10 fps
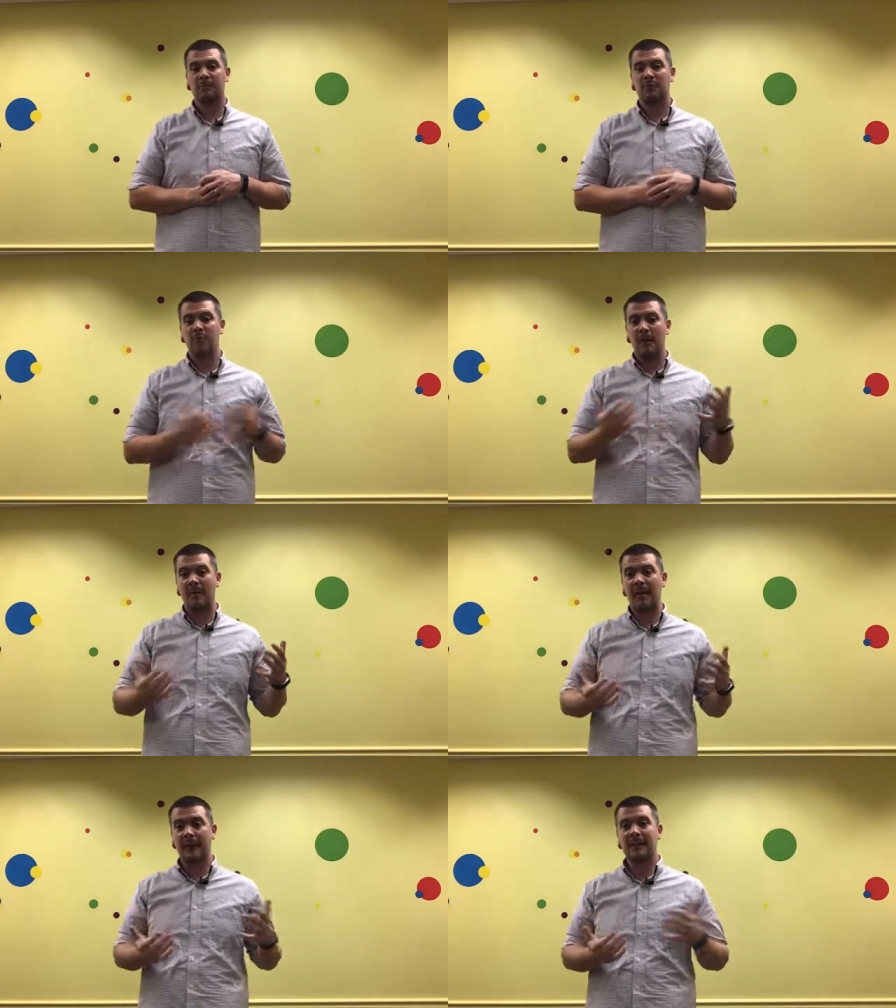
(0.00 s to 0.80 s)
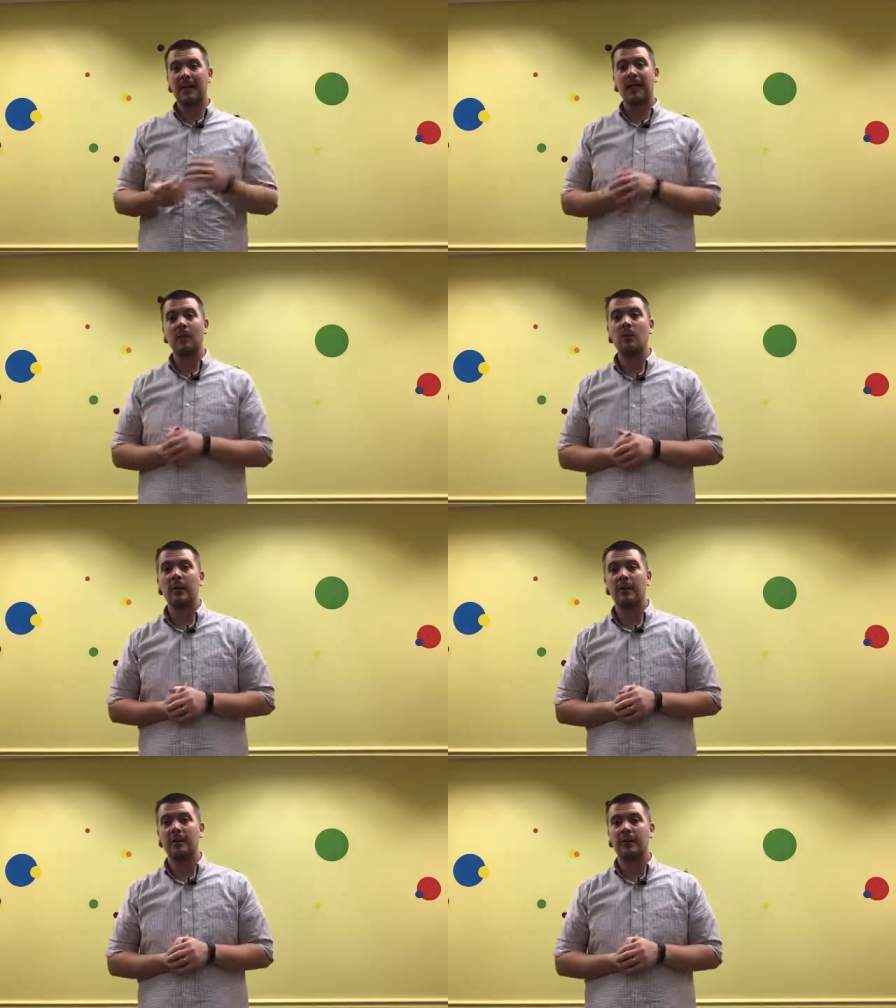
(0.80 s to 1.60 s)
So maybe next time
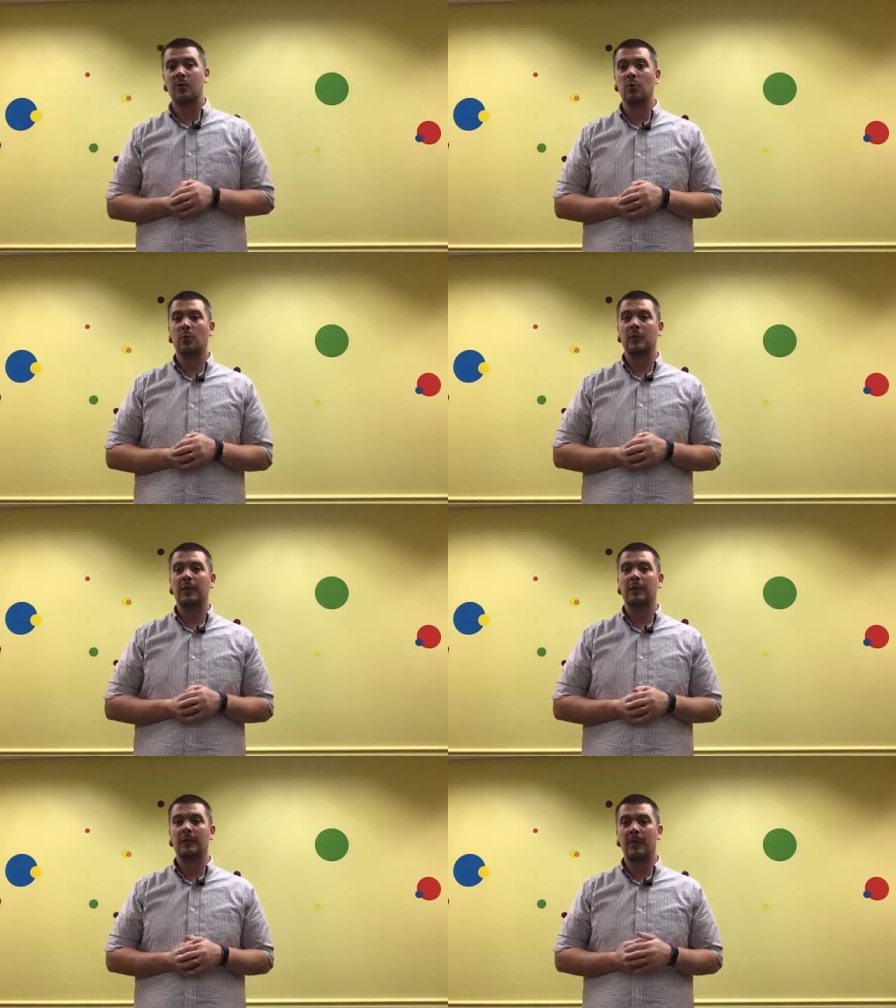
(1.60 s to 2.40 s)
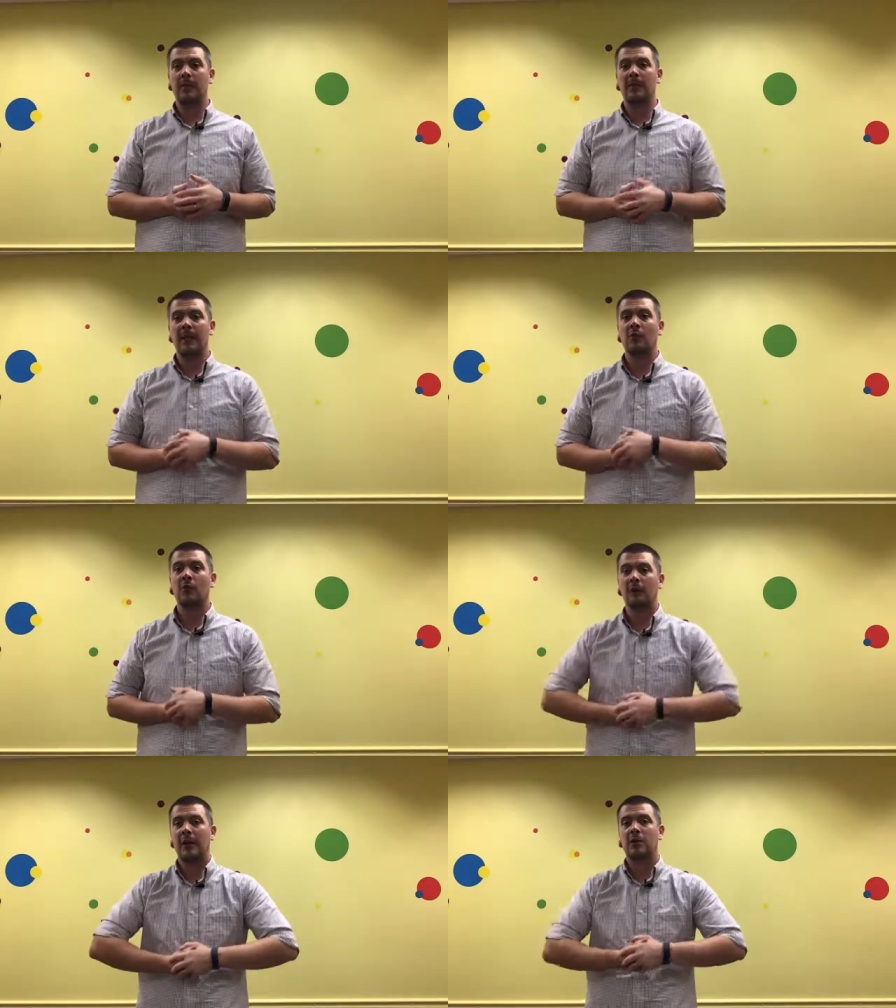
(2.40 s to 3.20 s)
when you're at school and you see a potential
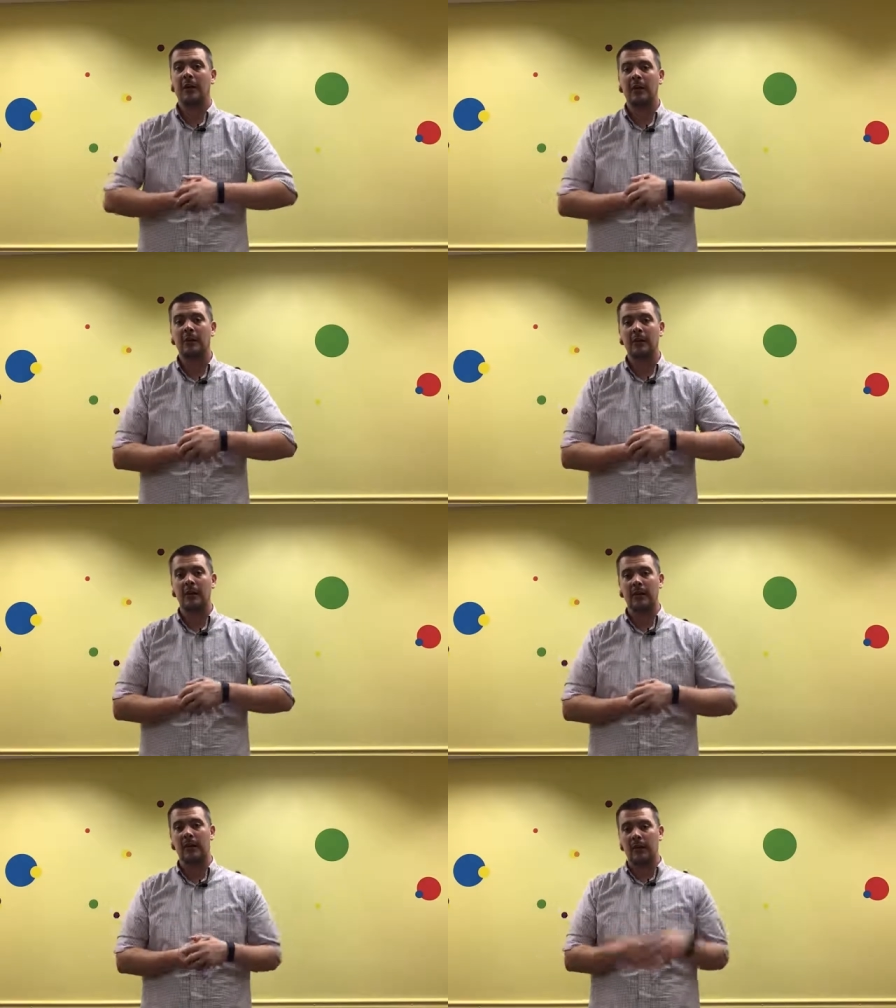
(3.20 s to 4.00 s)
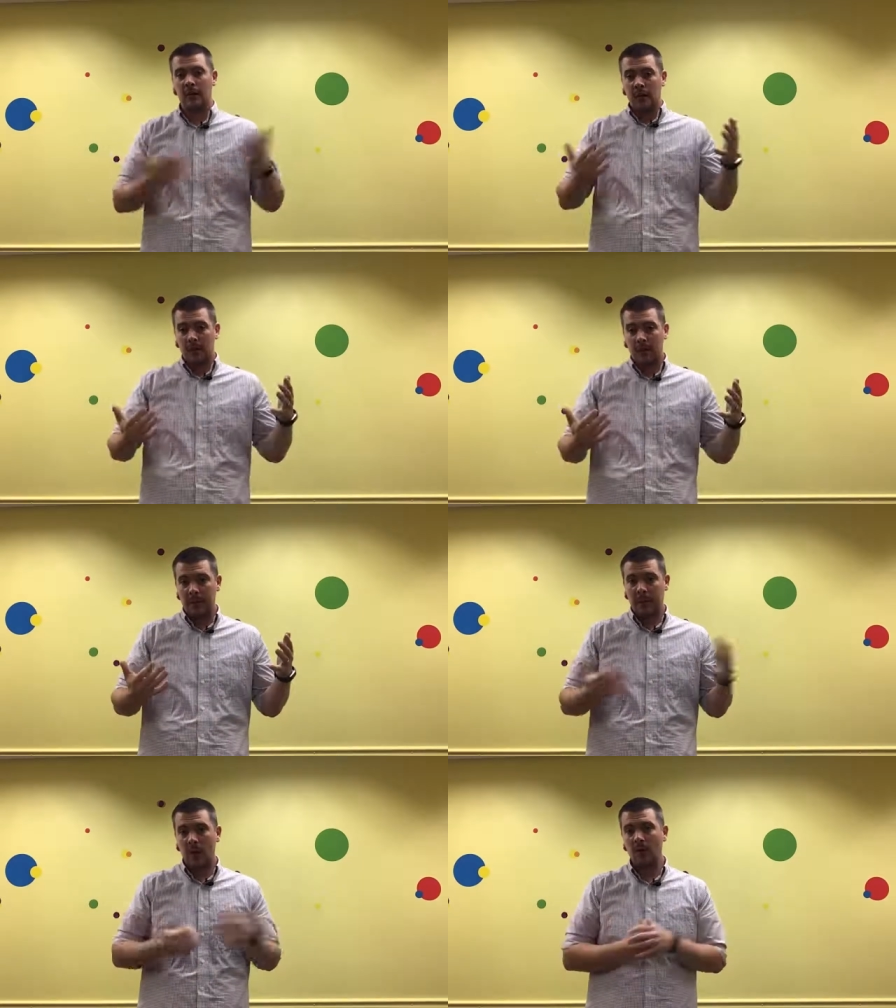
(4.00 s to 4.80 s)
friend trying to fit in,
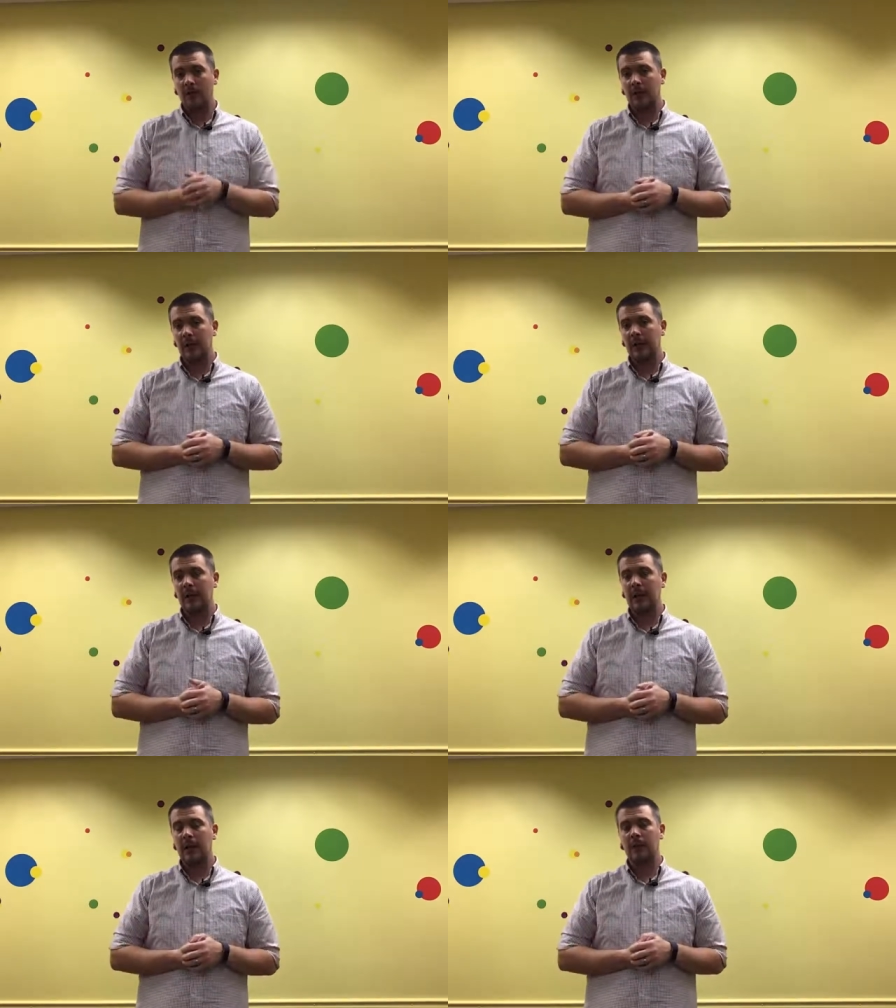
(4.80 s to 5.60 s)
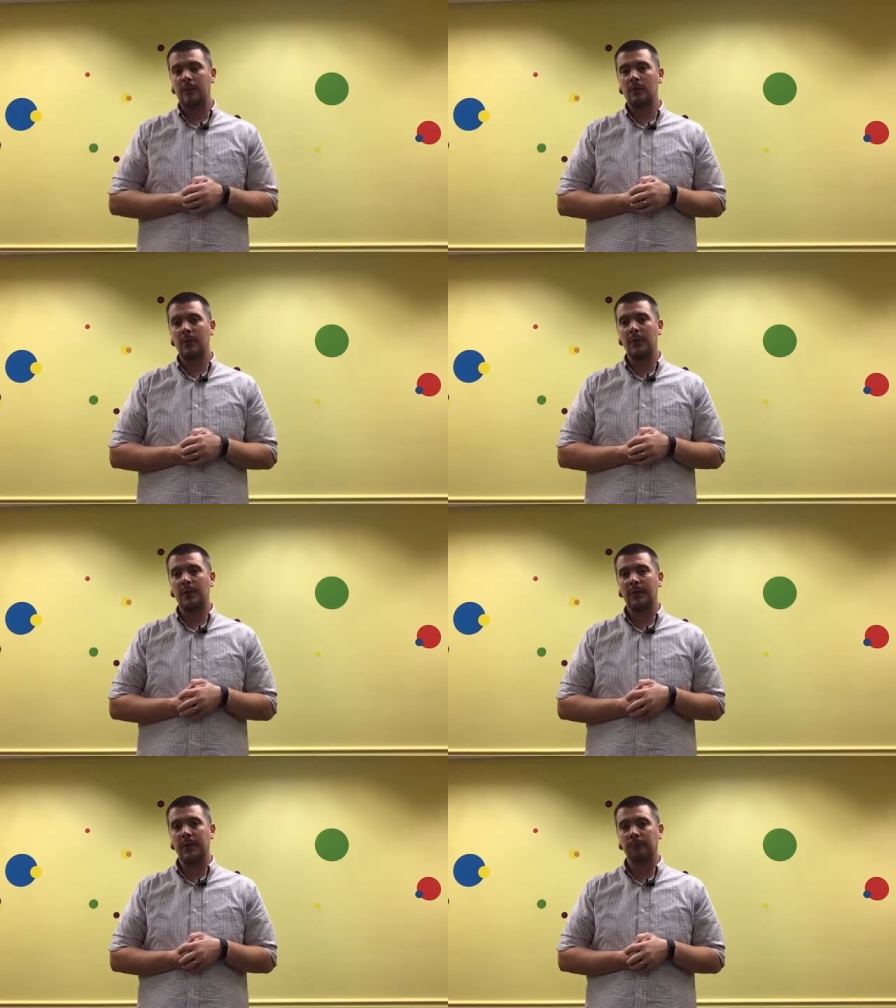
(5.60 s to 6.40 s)
maybe go over and uh, rib it
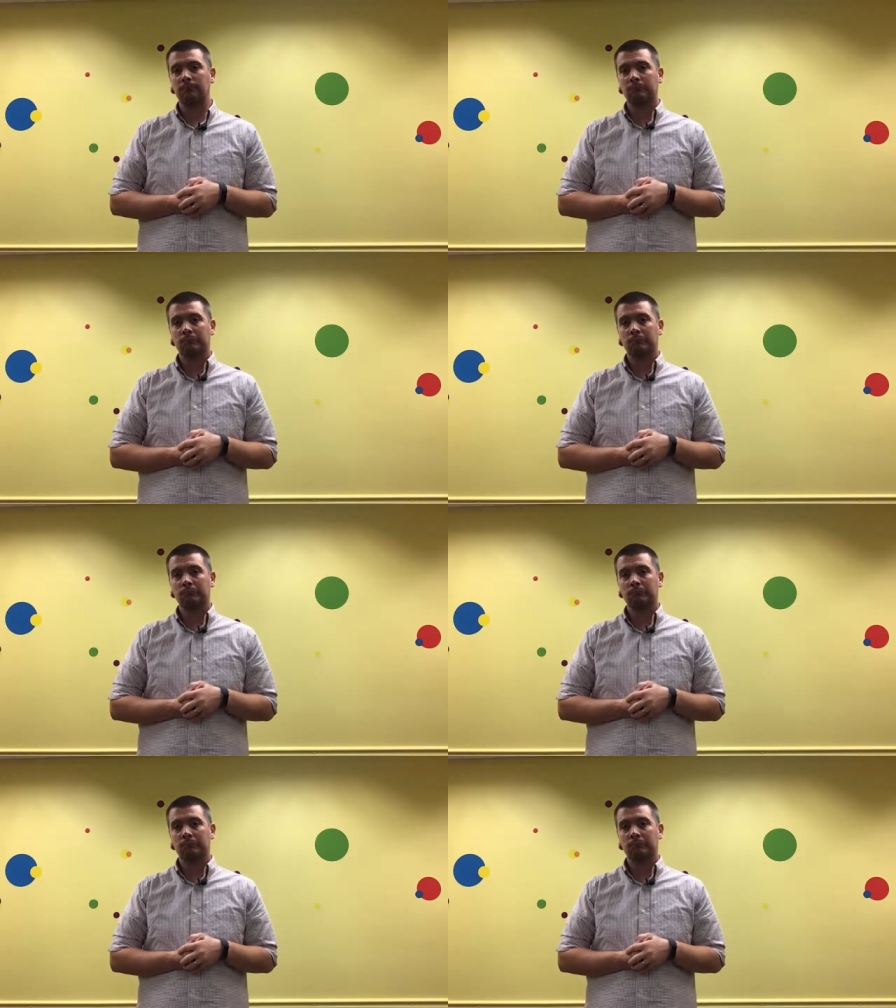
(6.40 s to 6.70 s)
with them.